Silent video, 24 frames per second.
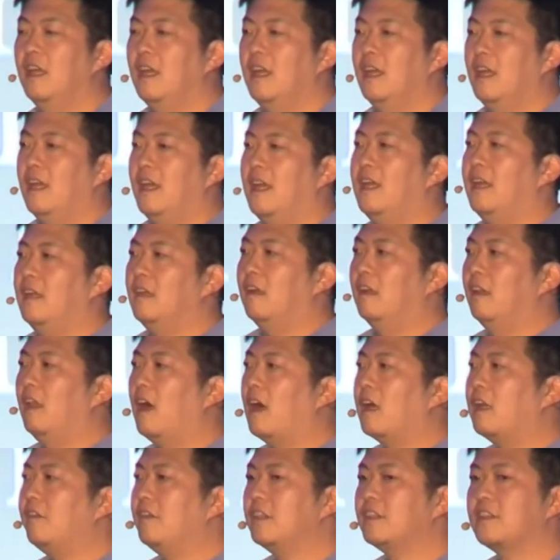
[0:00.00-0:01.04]
And a lot
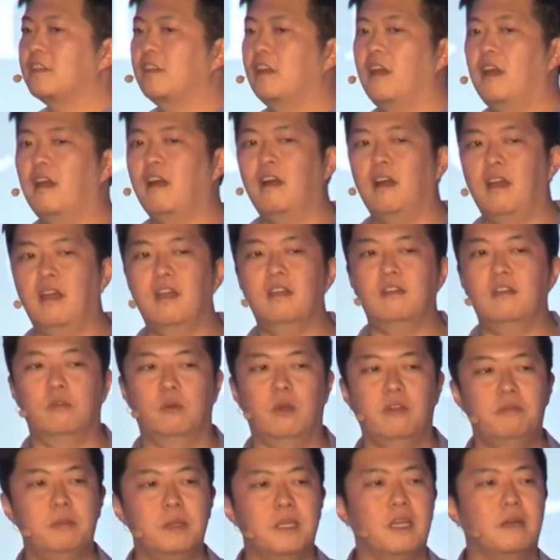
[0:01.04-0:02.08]
of us,
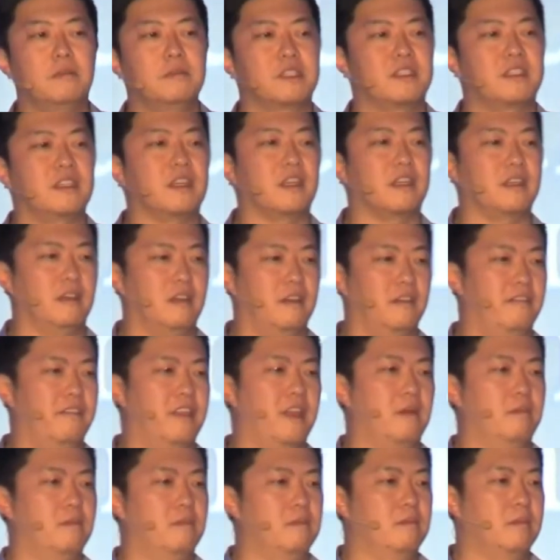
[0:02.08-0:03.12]
we've become sick of
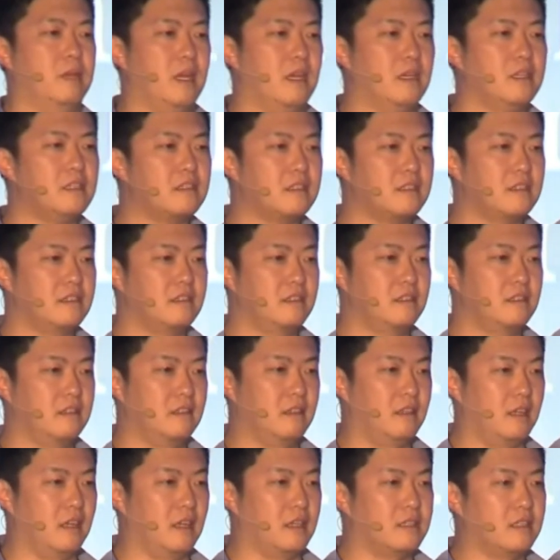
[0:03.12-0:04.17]
them. Yes,
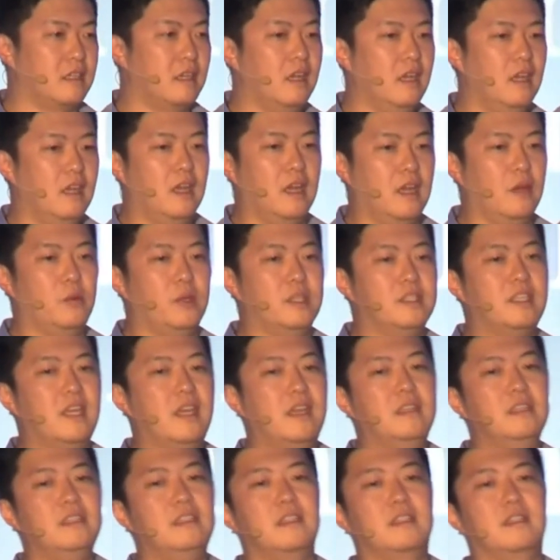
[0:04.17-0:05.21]
yes. And we tend
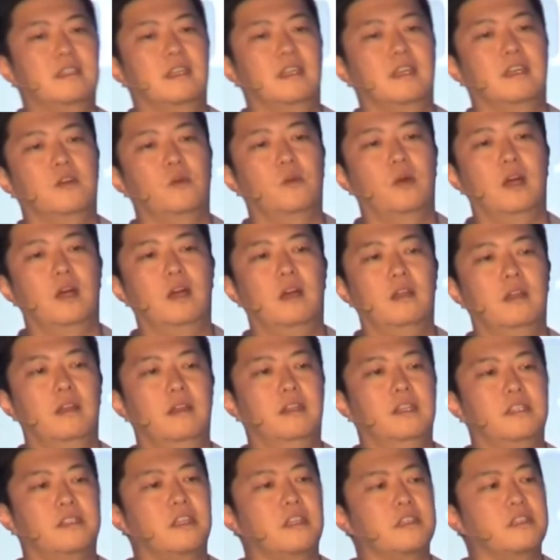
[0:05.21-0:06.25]
to think, well,
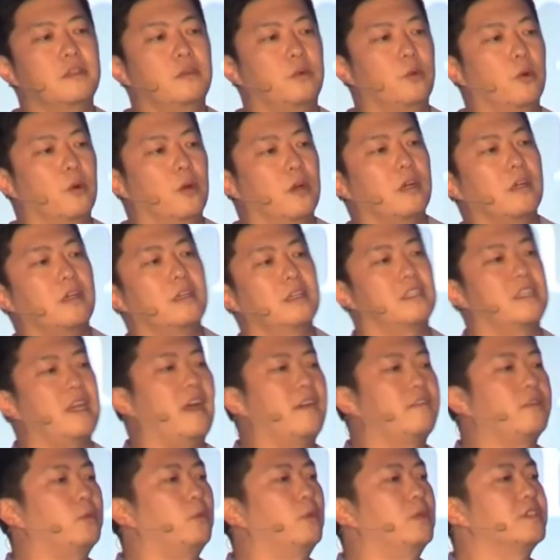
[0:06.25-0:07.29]
this doesn't work because
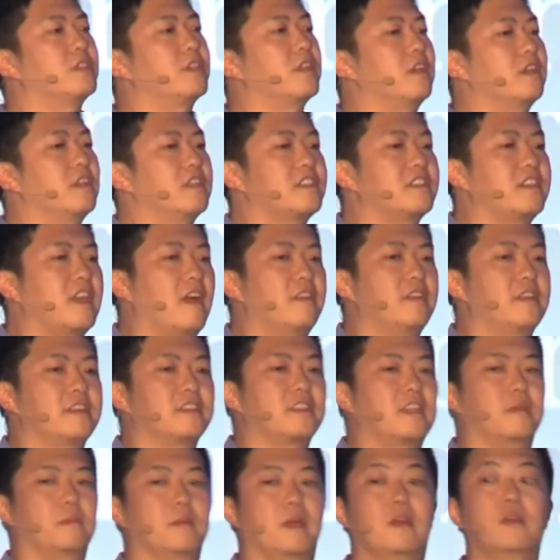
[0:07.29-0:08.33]
everyone's going to sound the
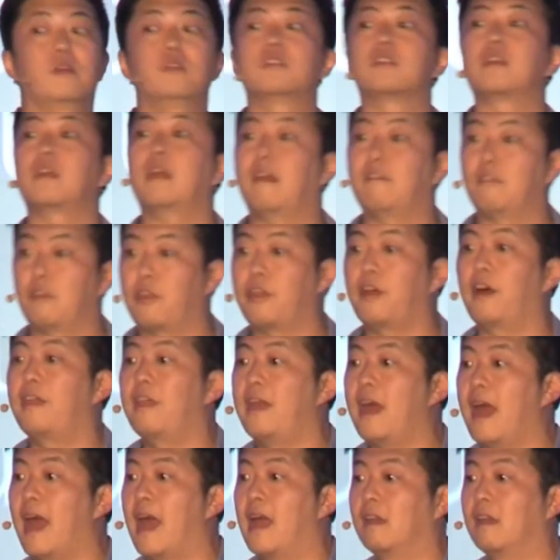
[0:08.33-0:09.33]
same. Who's ever thought that?